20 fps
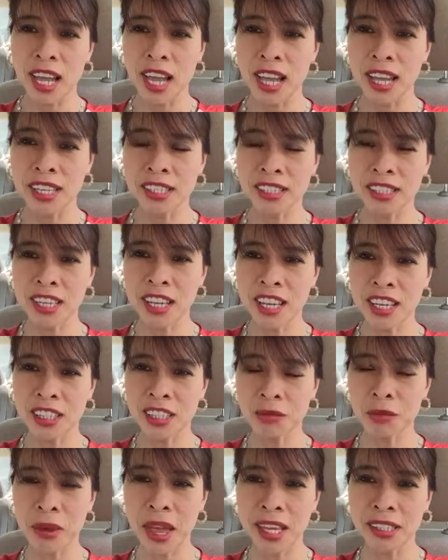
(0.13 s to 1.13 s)
guys,
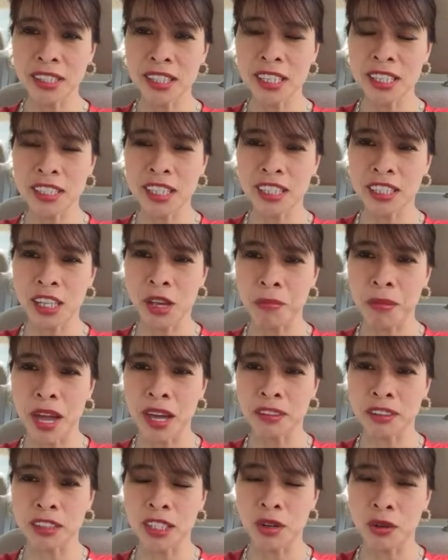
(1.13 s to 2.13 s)
this message is
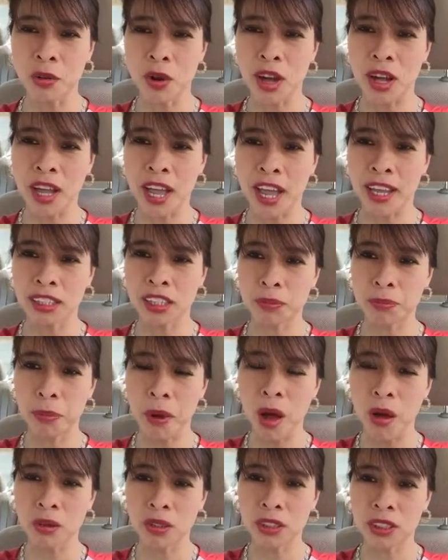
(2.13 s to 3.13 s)
about the word
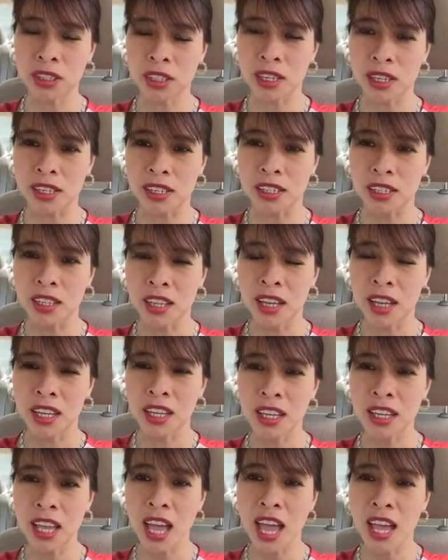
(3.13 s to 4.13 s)
exposure.
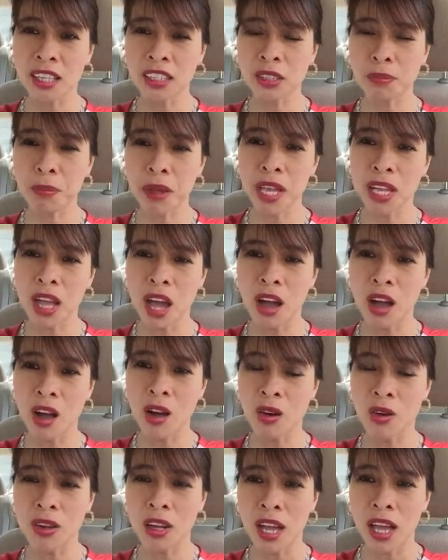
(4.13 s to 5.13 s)

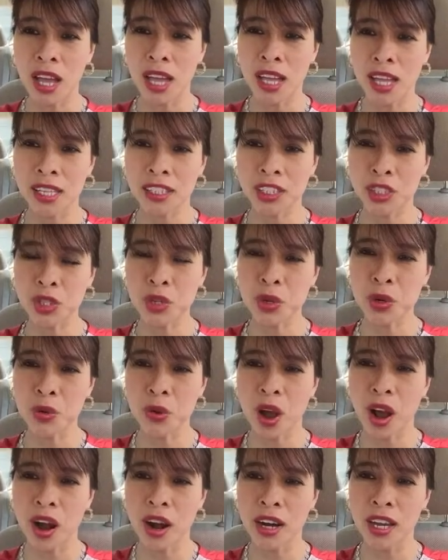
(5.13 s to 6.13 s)

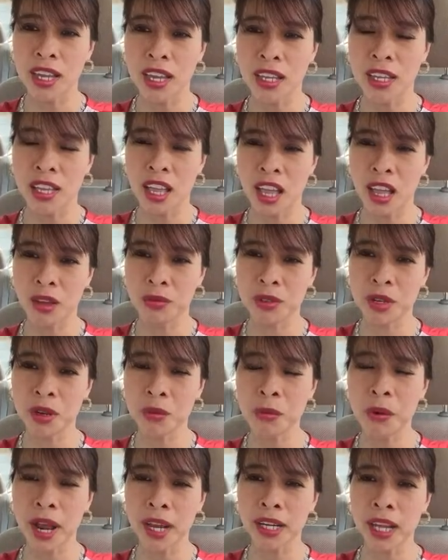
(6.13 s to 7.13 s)
E-X-P-O-S-U-R-E. If
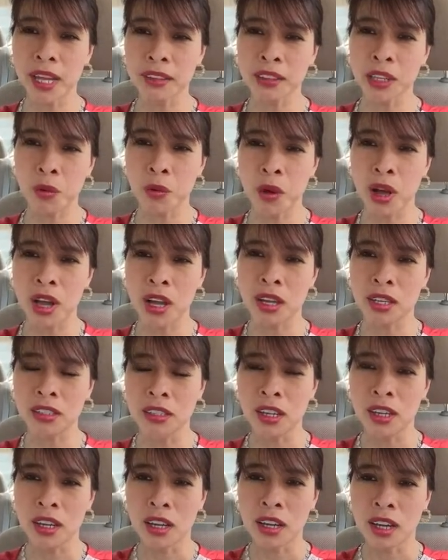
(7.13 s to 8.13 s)
you break out the
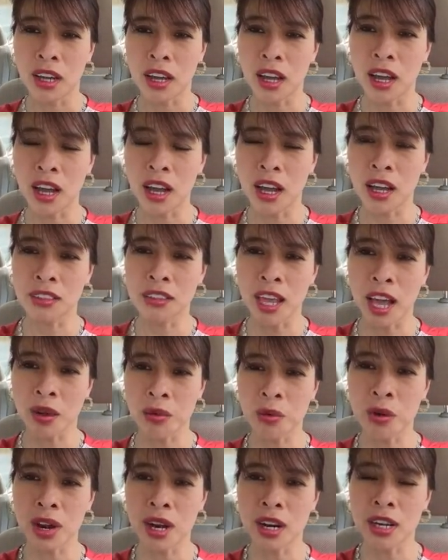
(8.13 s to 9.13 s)
word,
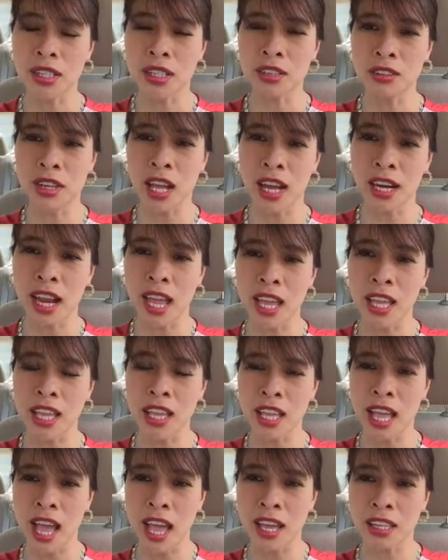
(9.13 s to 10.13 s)
that word, you got
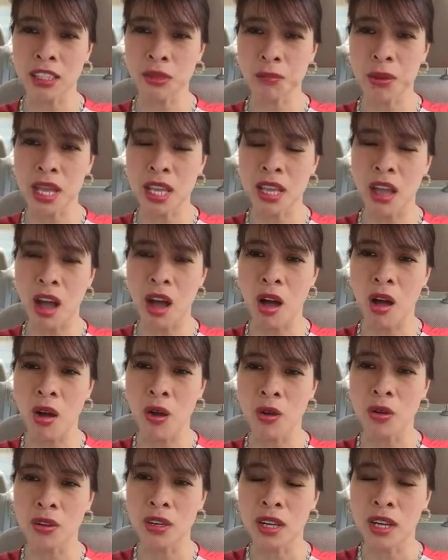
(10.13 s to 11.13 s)

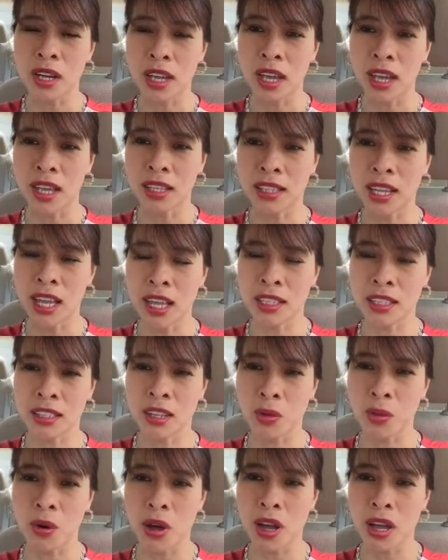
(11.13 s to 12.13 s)
E-X-P-O and
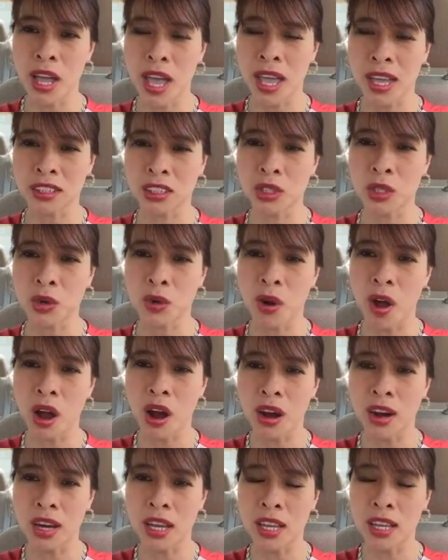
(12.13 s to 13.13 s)
then the word
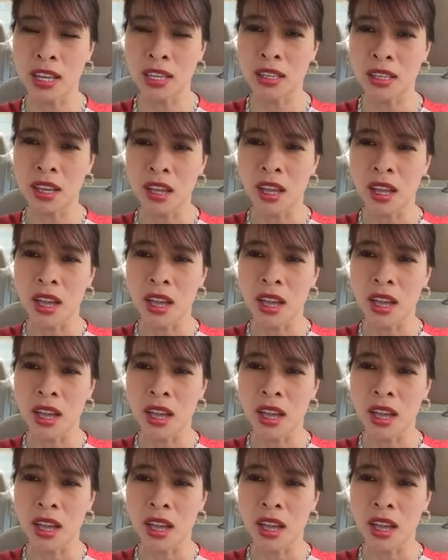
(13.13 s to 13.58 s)
S-U-R-E.